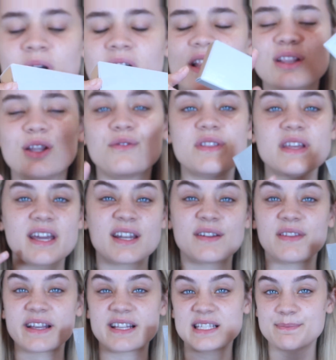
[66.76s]
I love the kind
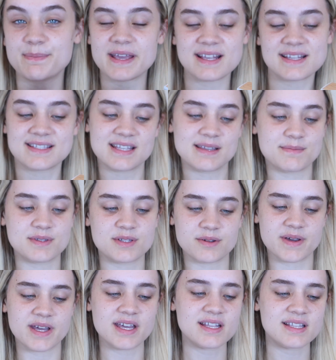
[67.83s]
of like space theme
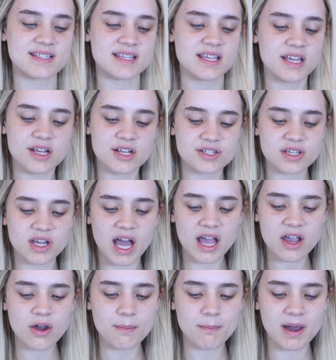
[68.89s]
to it. So I
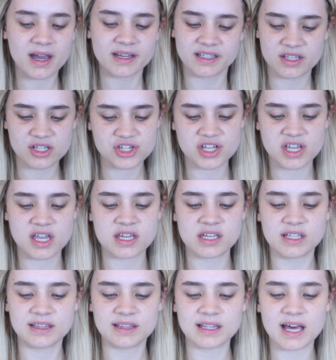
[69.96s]
got mine in the
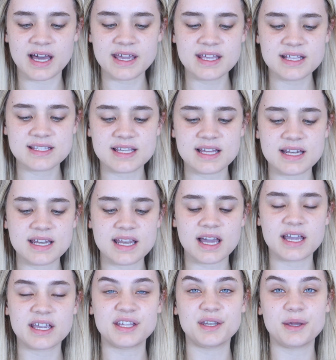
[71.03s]
shade Light
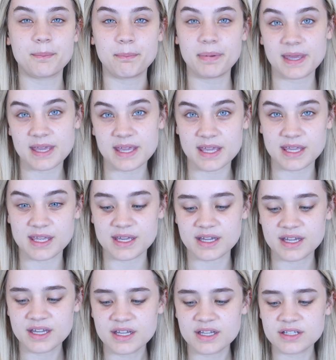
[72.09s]
9P.
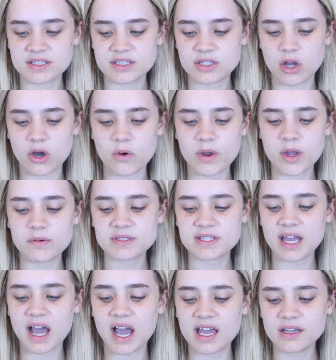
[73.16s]
So it was
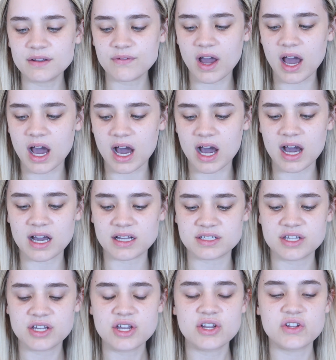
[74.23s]
kind of hard
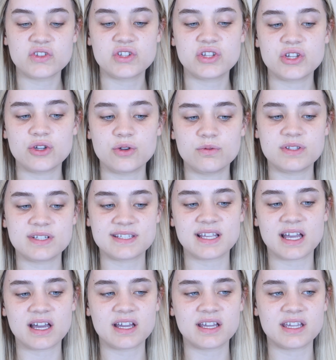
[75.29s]
to
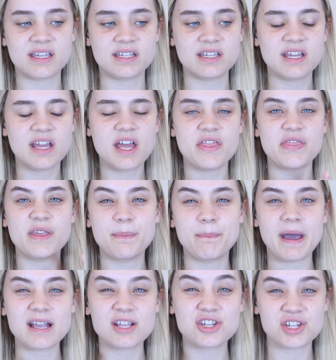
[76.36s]
decide the
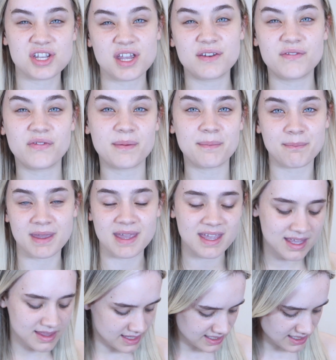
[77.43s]
best shade for
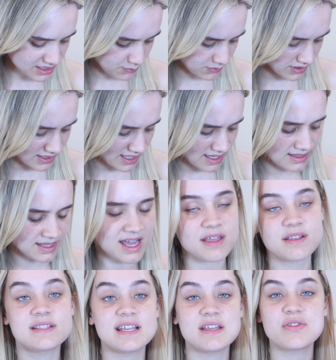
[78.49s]
me. This is one in the end that
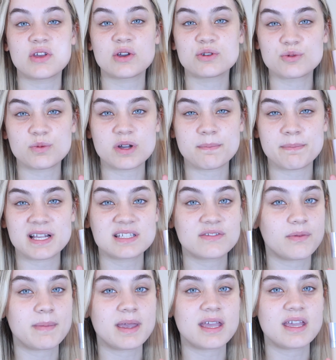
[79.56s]
I did think was work best
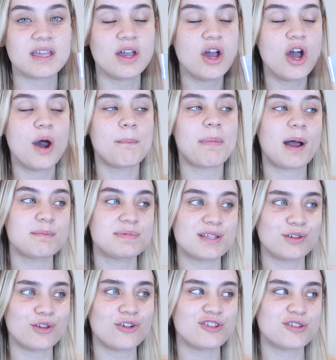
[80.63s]
for me, but I'm still
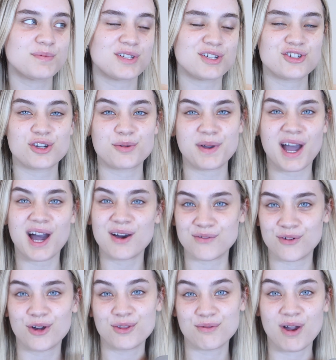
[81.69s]
not 100% sure we have
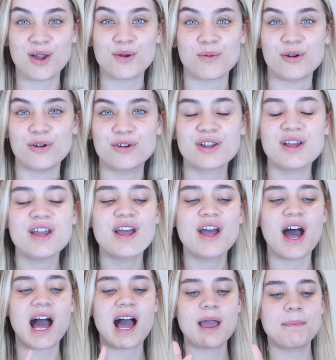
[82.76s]
got the right one.
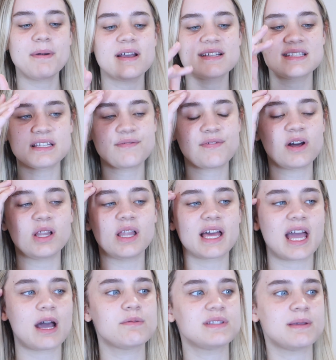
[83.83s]
I personally felt
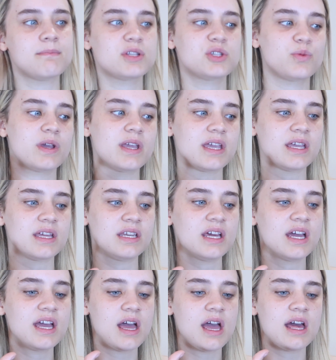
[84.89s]
like I was in between
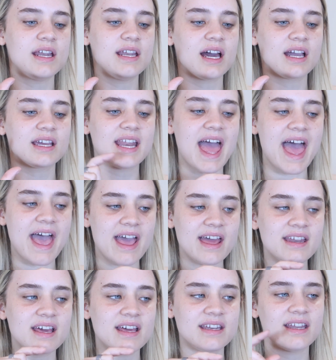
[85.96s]
9N
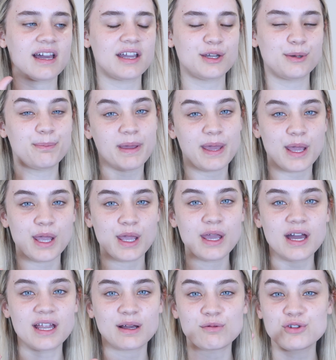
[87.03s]
and 9P,
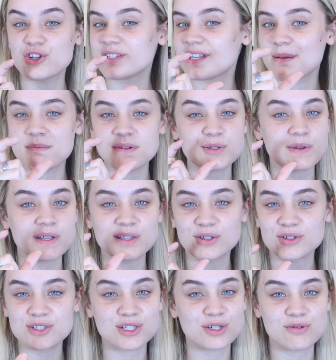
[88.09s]
and I was just in between
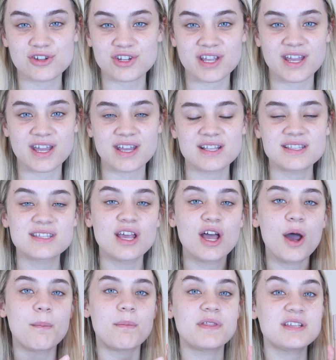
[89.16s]
those two shades,
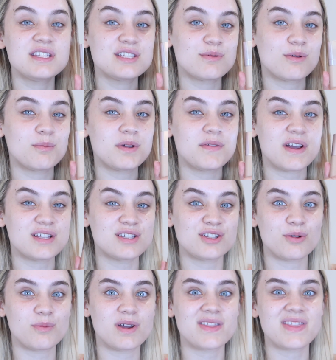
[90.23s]
but this is the one we've ended
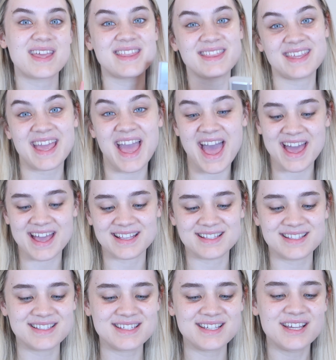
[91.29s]
up with in the
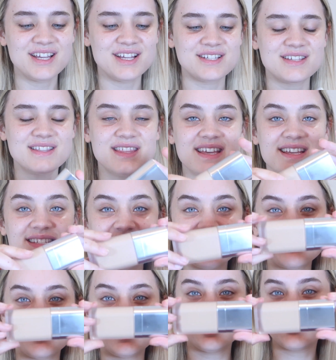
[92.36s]
end. So this
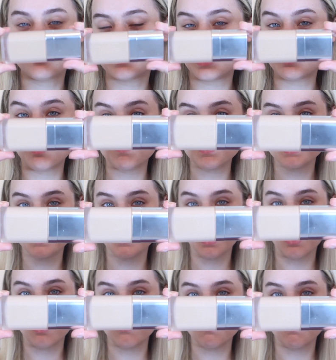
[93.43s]
is what it looks like when we take it
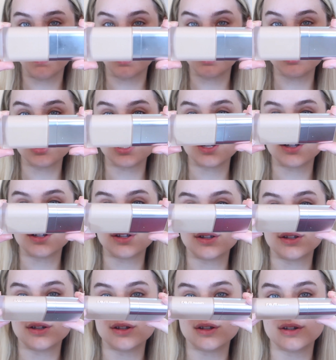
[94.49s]
out of the packaging. I
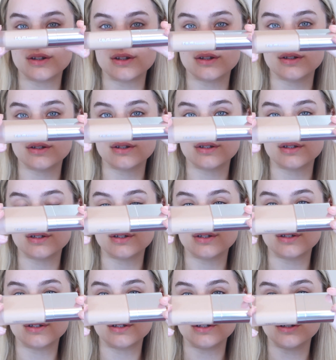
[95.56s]
think it looks really, really
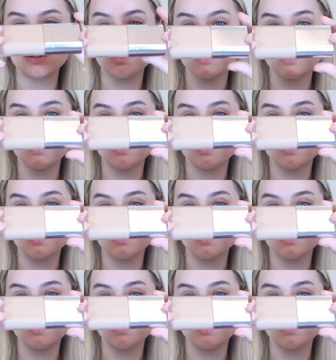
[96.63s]
different to most